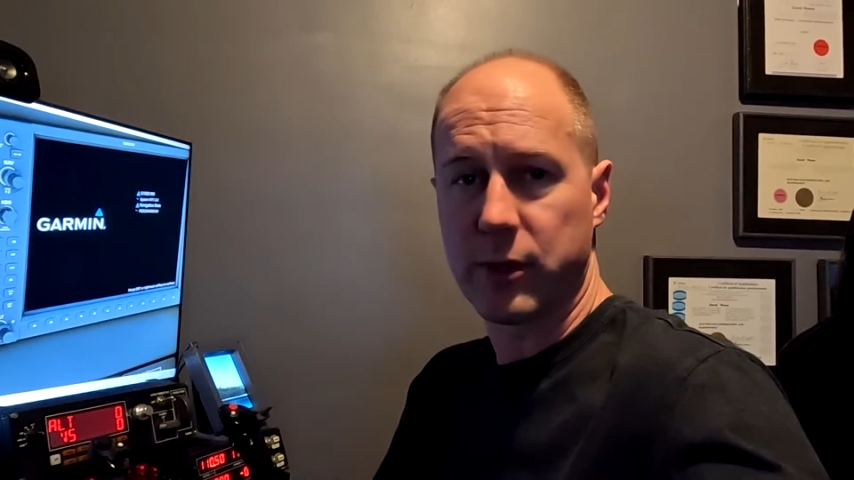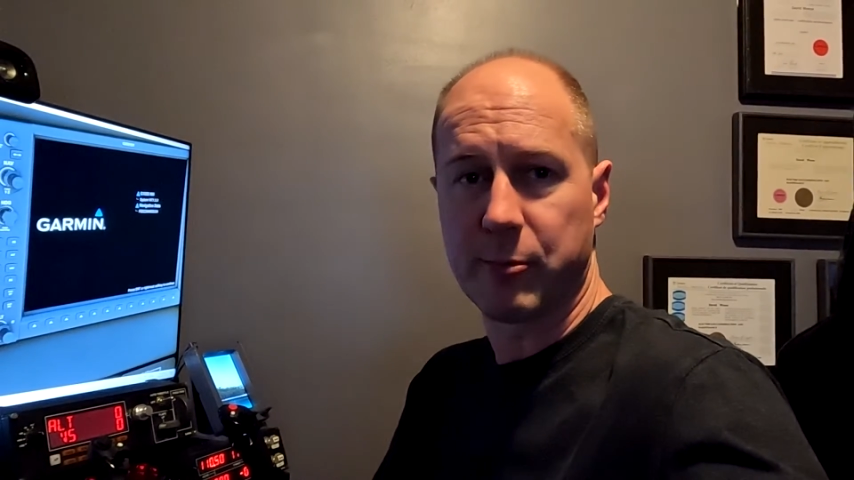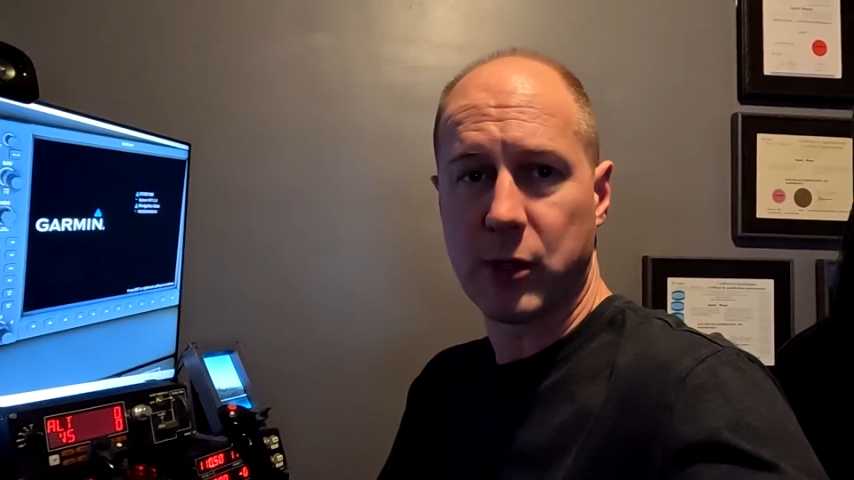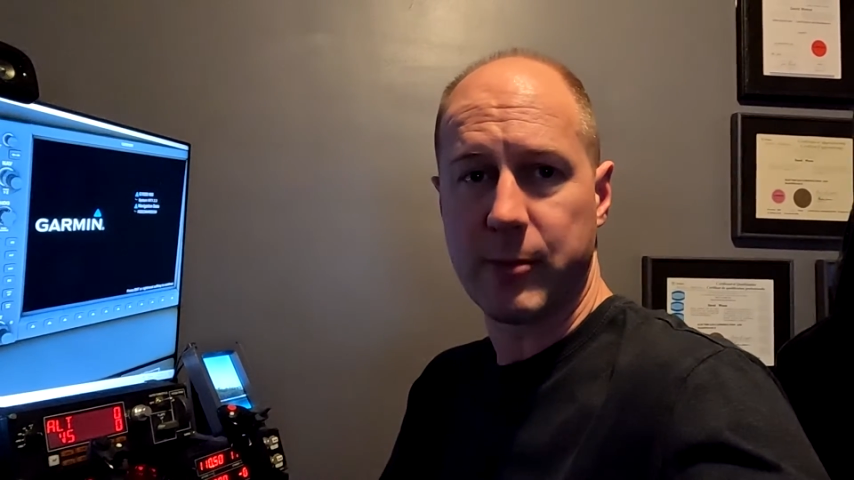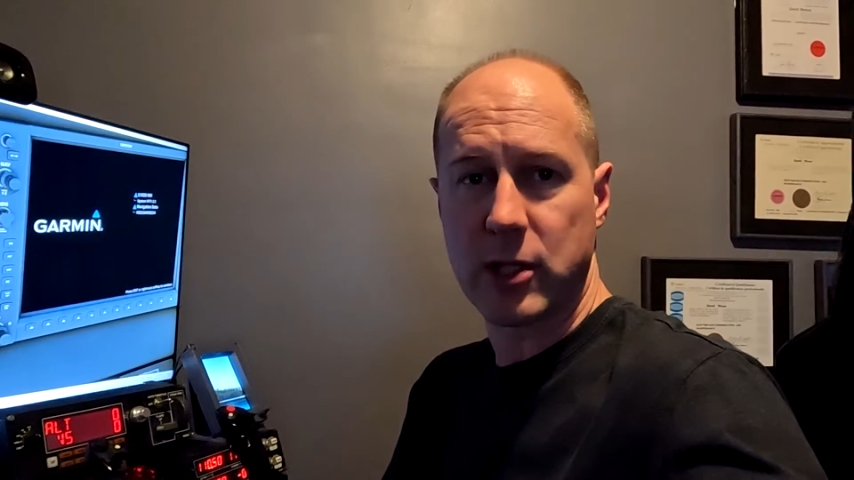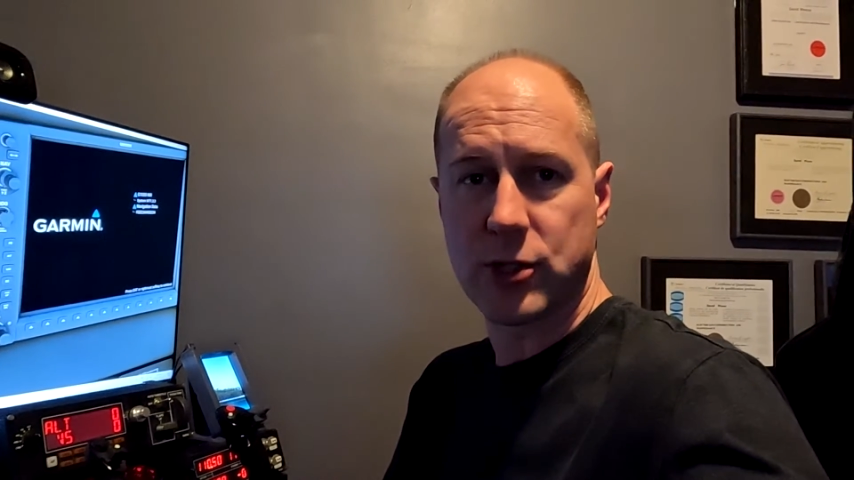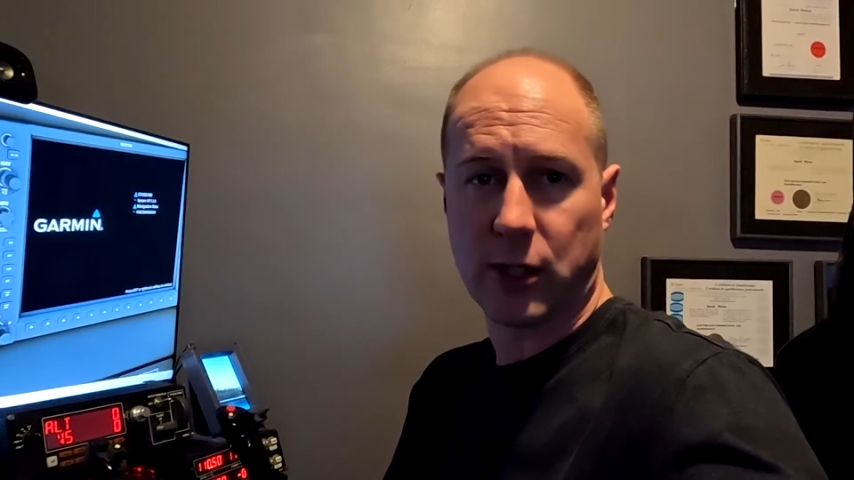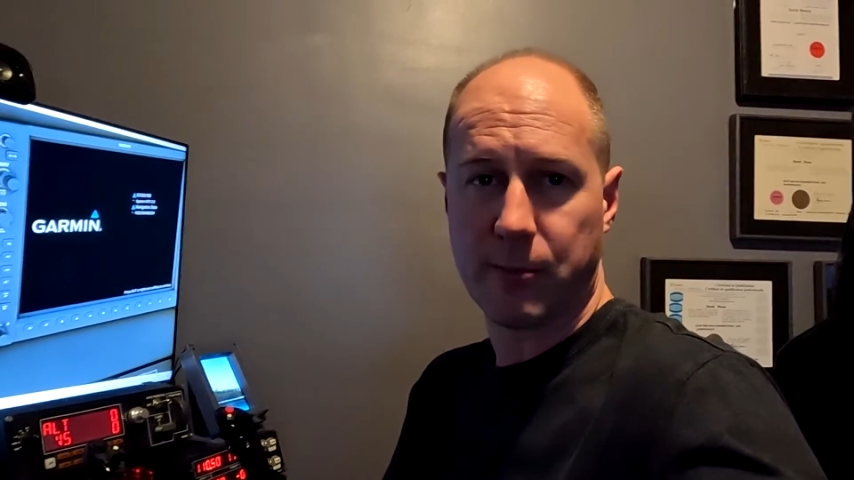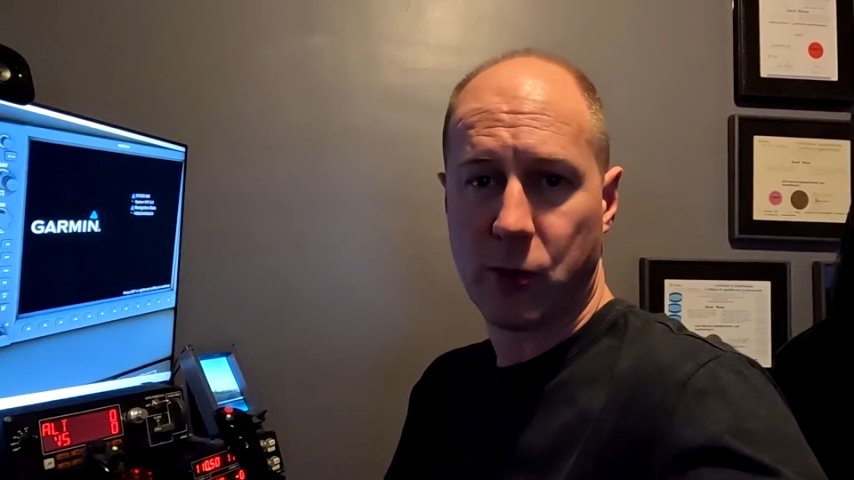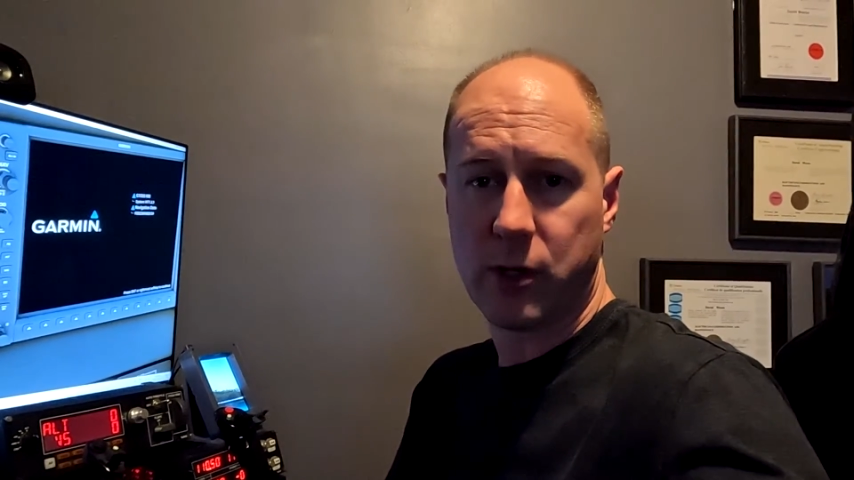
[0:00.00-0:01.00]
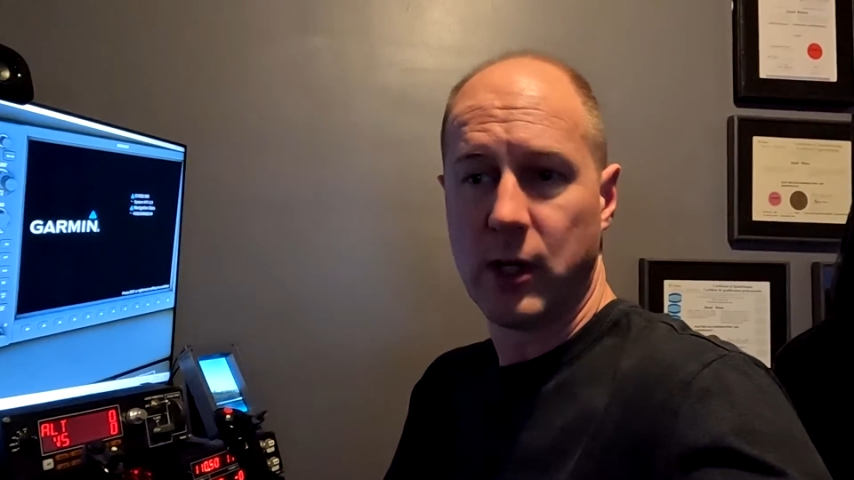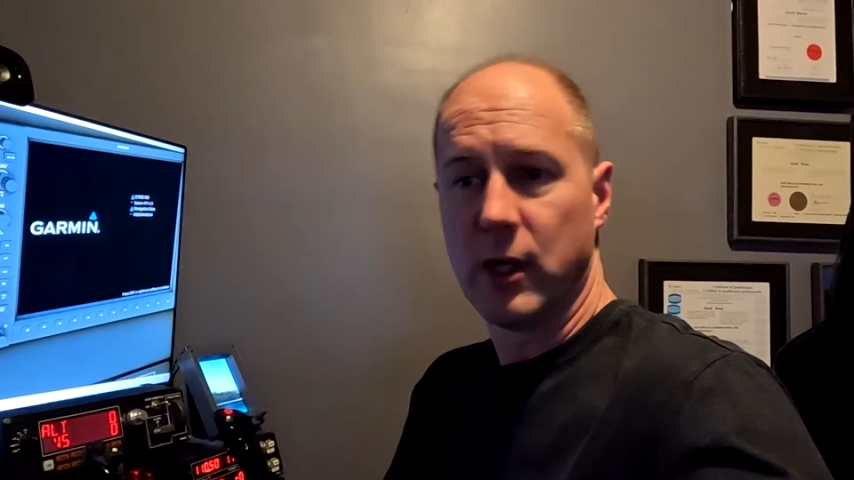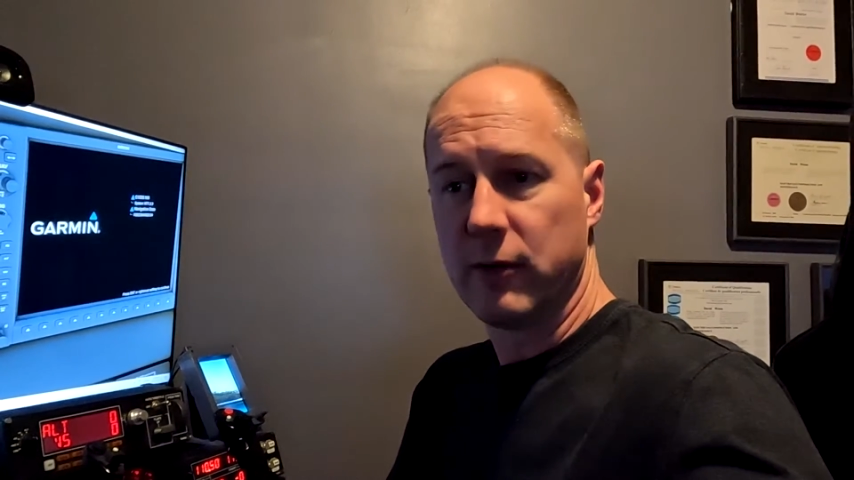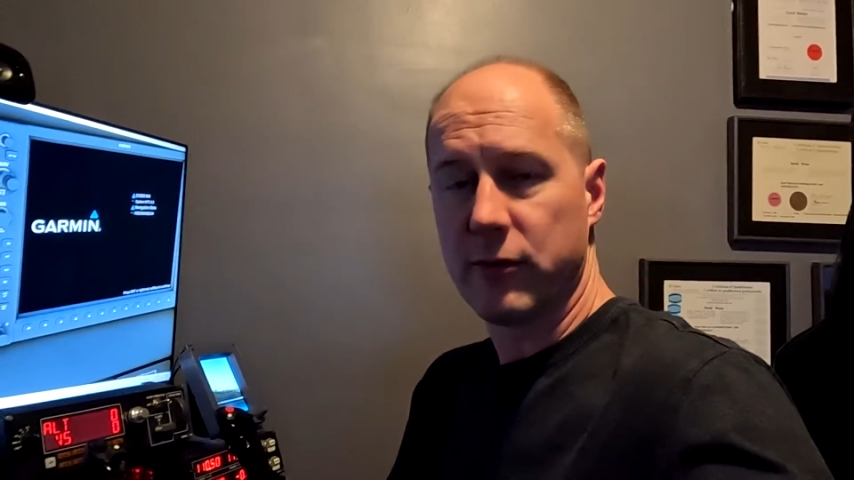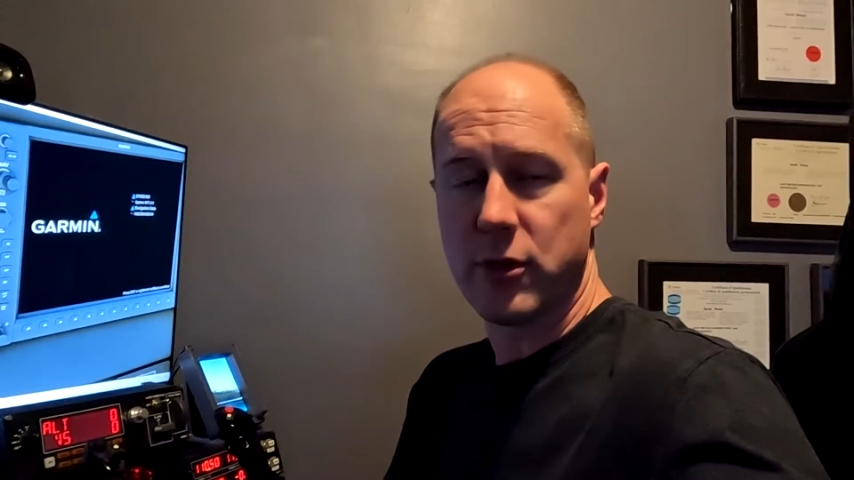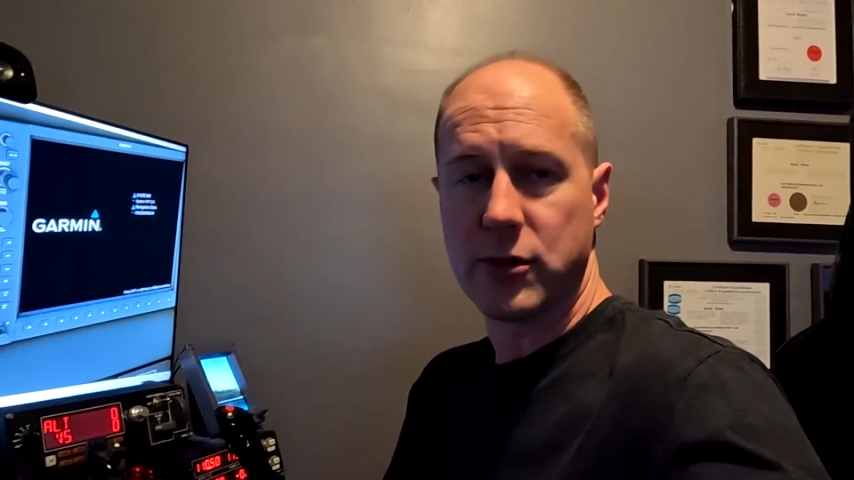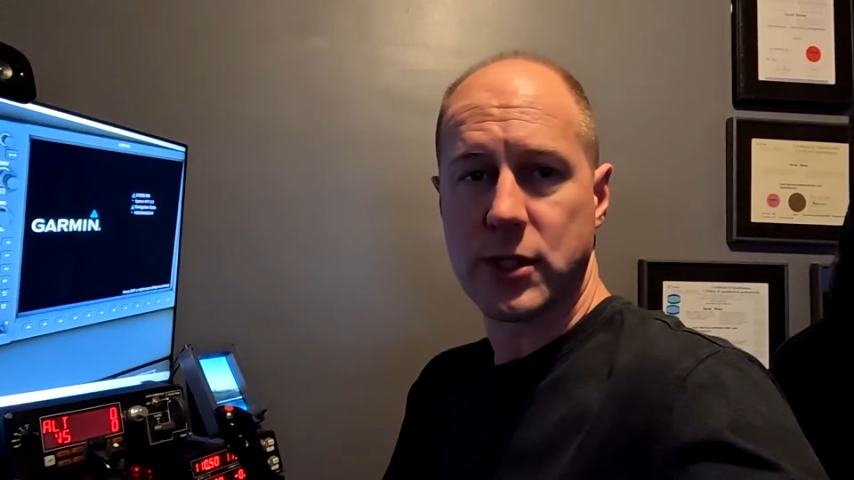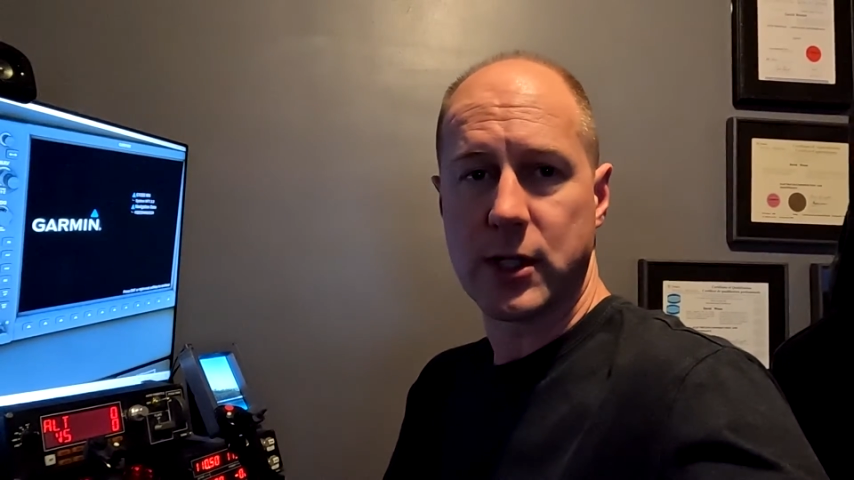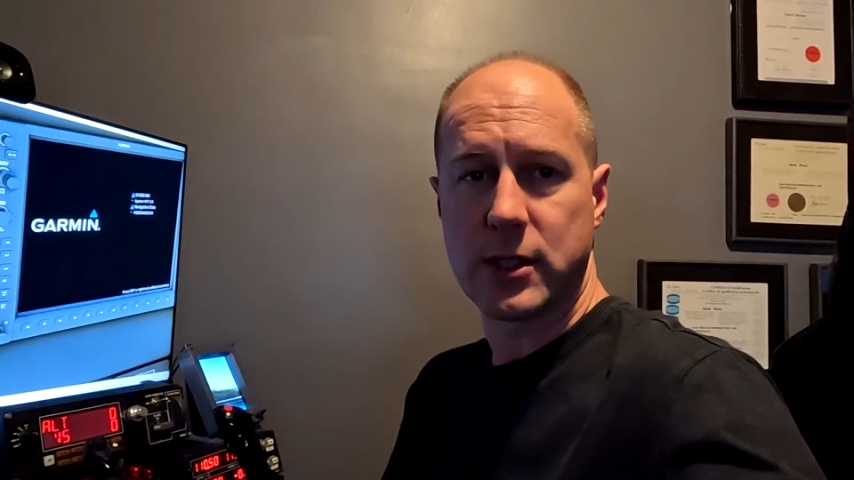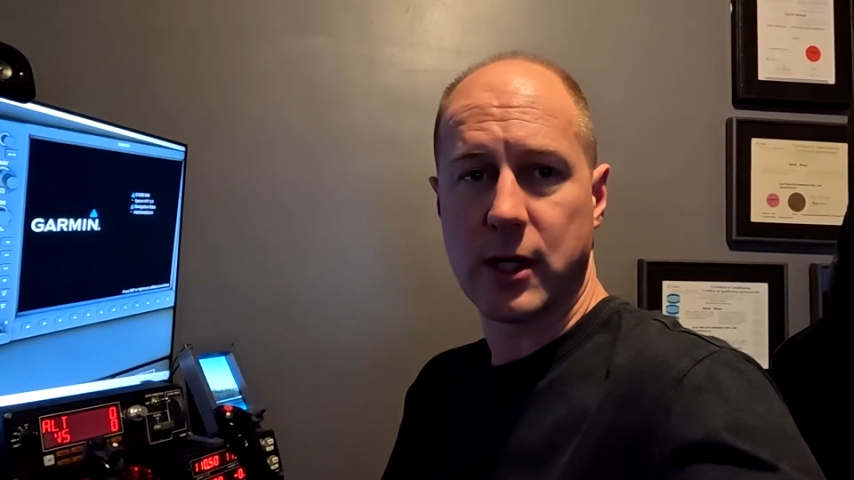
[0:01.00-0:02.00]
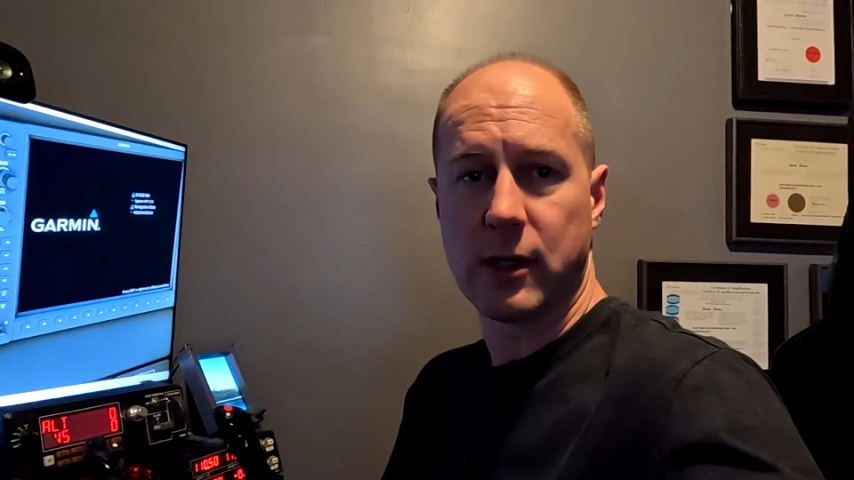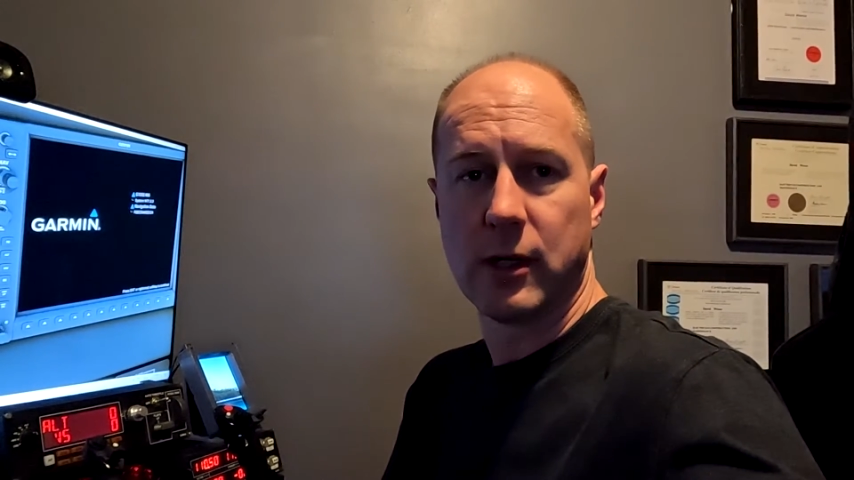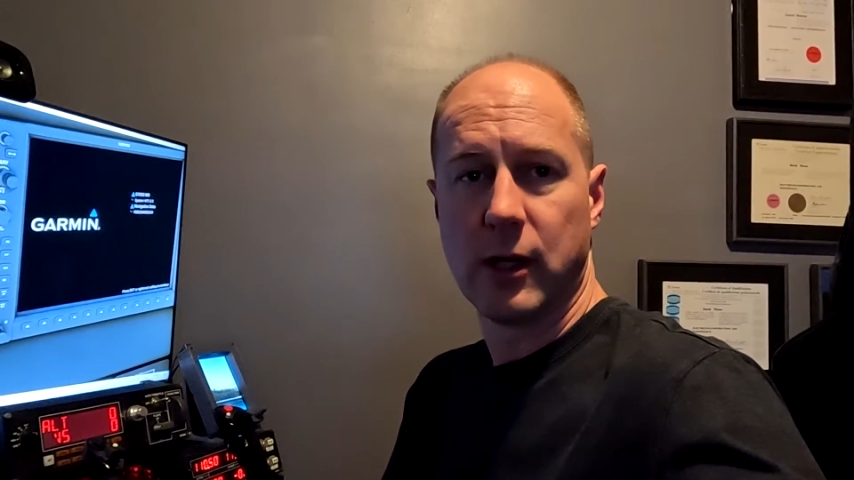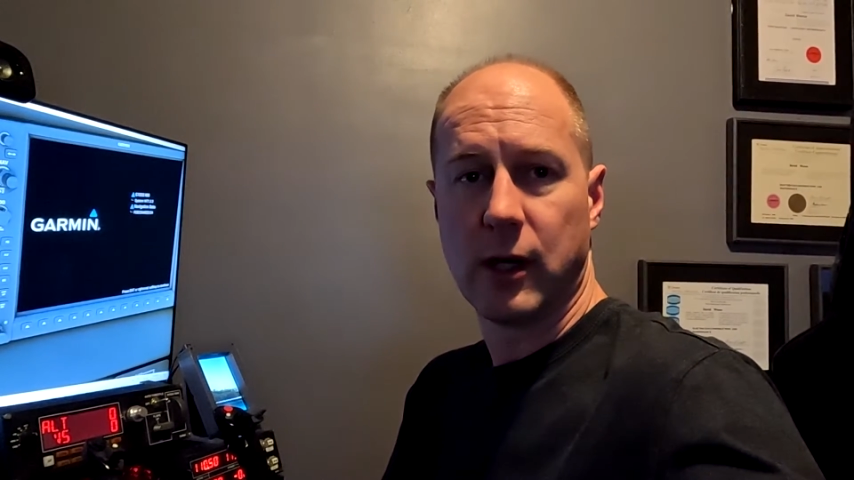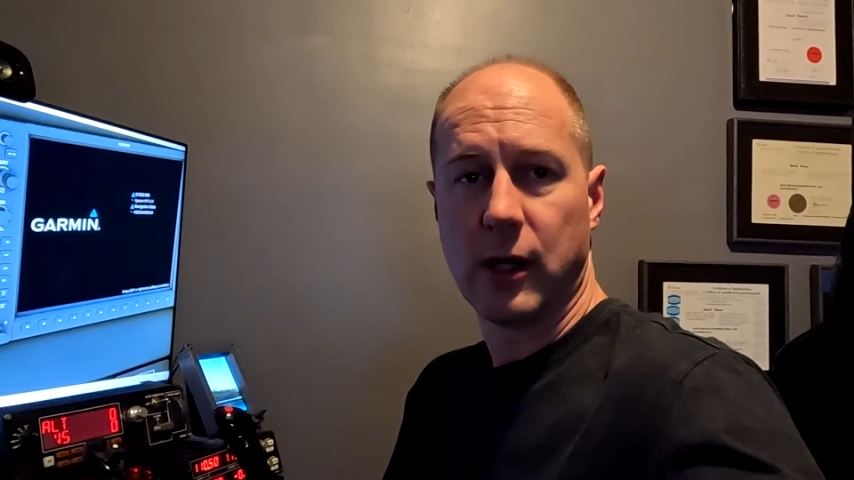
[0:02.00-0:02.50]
with a pre-made circuit board for those that uh,